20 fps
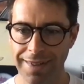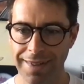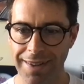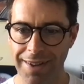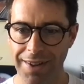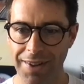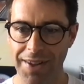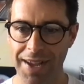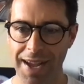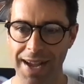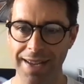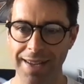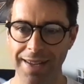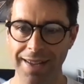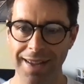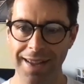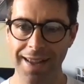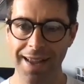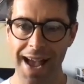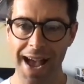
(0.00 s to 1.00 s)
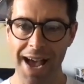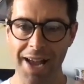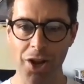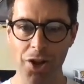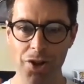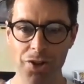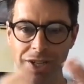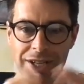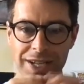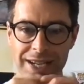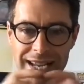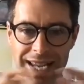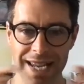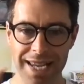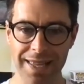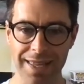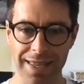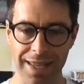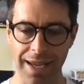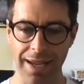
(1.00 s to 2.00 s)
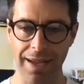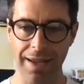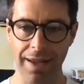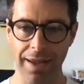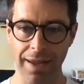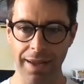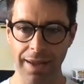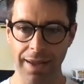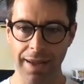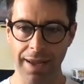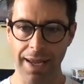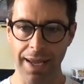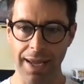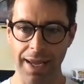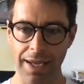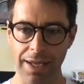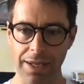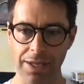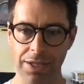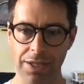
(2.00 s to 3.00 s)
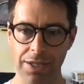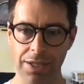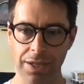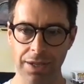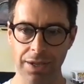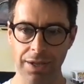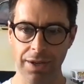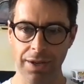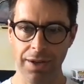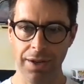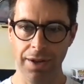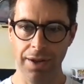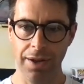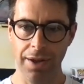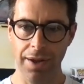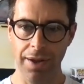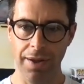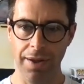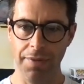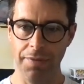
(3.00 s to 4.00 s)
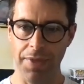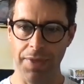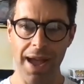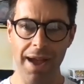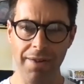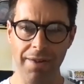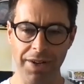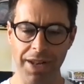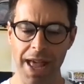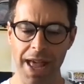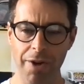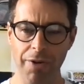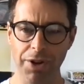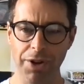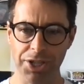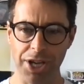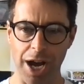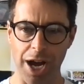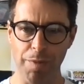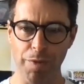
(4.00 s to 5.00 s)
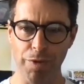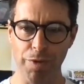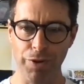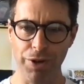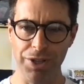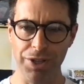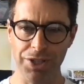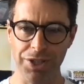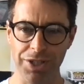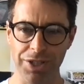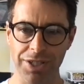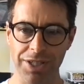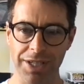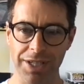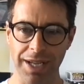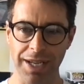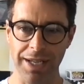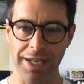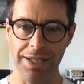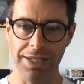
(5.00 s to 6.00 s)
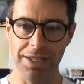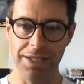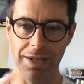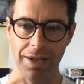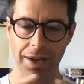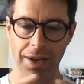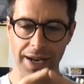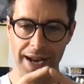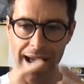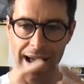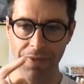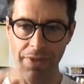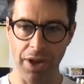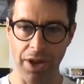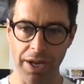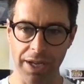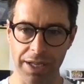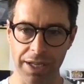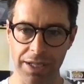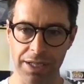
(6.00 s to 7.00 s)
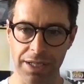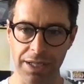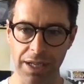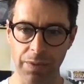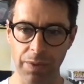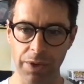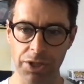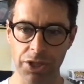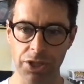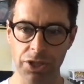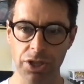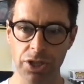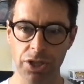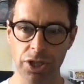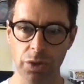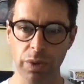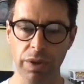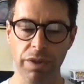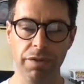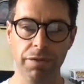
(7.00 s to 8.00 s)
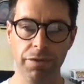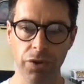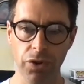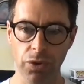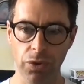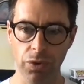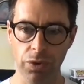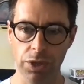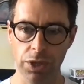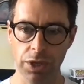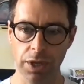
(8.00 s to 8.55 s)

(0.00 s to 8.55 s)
Okay. And underneath it is their example, for instance, is an ad that I can see, which is to do with food.